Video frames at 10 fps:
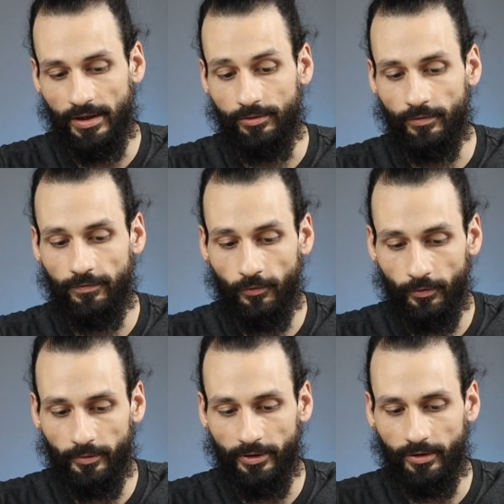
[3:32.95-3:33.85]
and you have
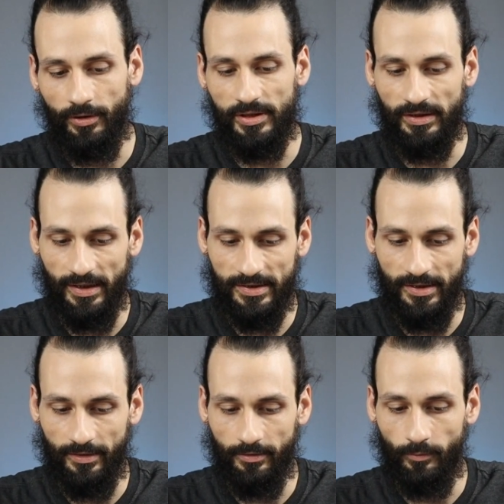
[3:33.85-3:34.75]
4 rare cards less
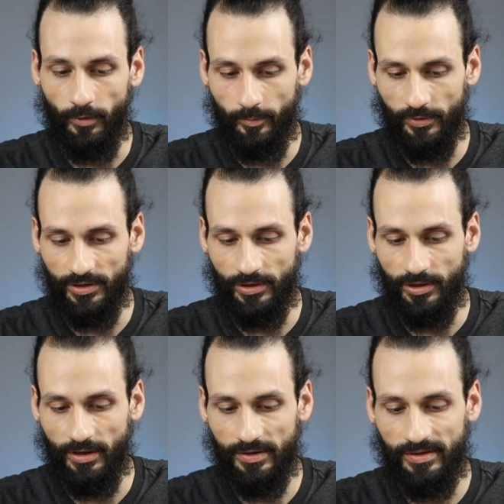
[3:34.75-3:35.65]
than 1%
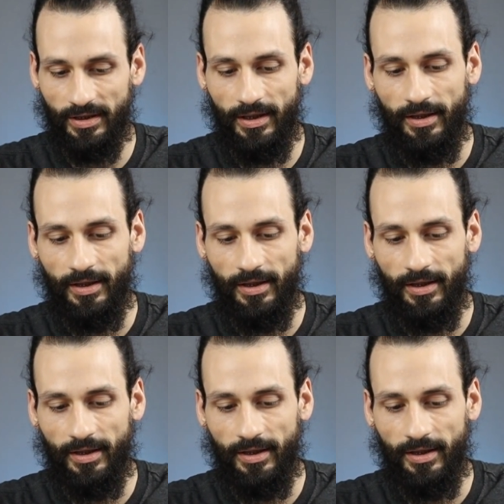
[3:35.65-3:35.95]
chance.